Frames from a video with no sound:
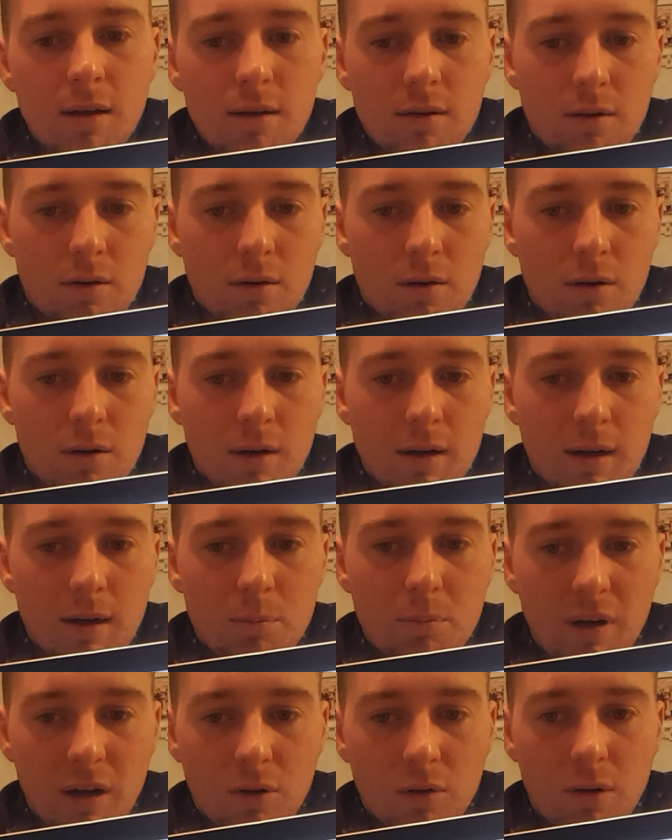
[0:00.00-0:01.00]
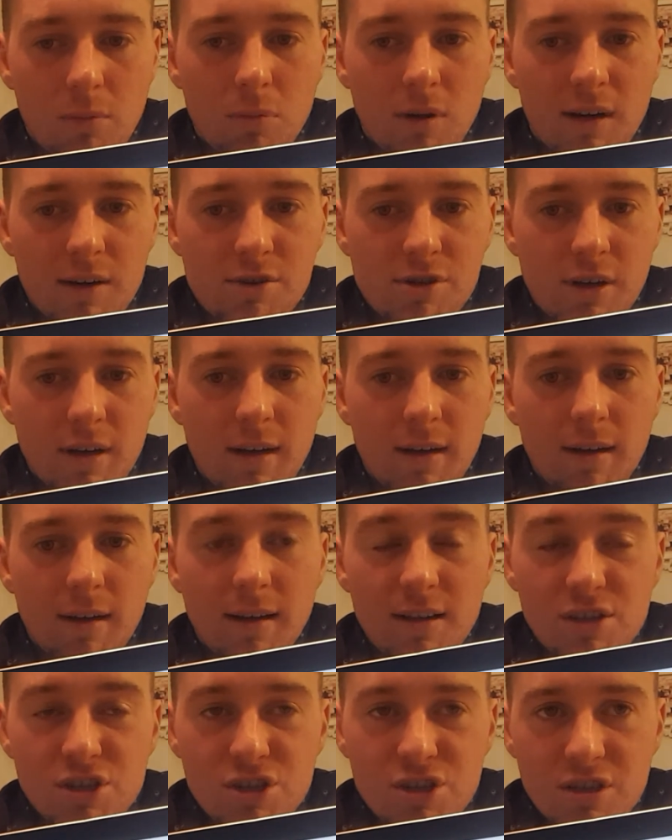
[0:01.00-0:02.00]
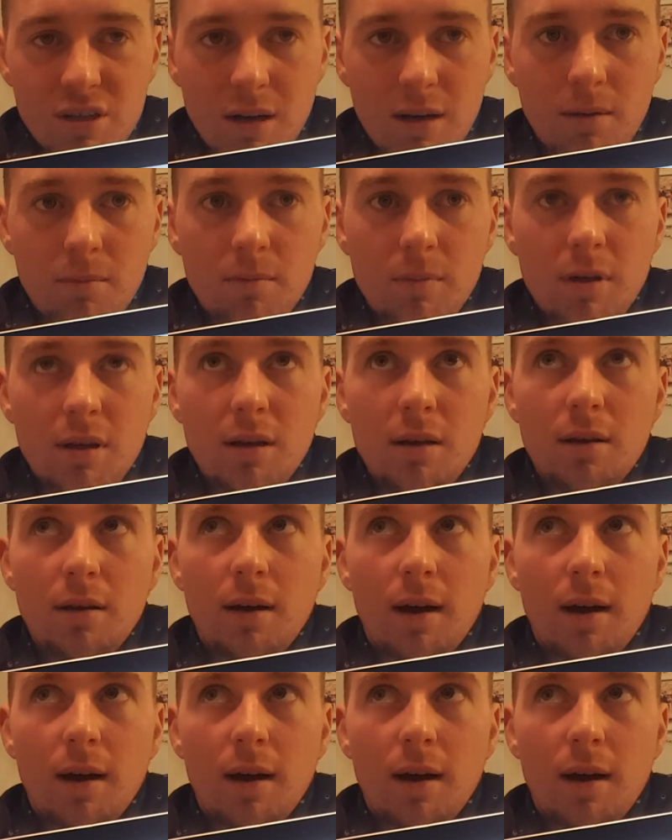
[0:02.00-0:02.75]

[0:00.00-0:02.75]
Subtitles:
or Bitcoin blockchain and some